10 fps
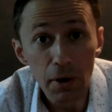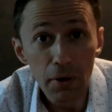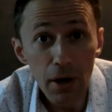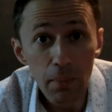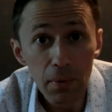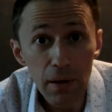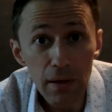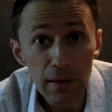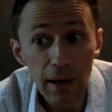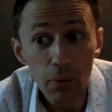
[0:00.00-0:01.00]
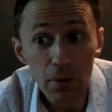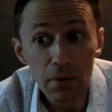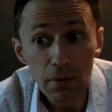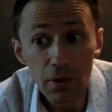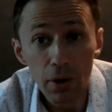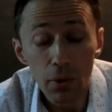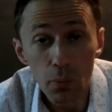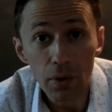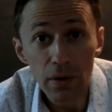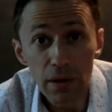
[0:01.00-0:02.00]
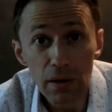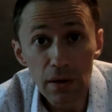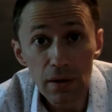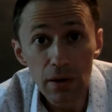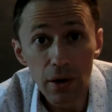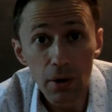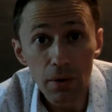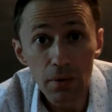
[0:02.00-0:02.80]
another company that would, you know, really, you know,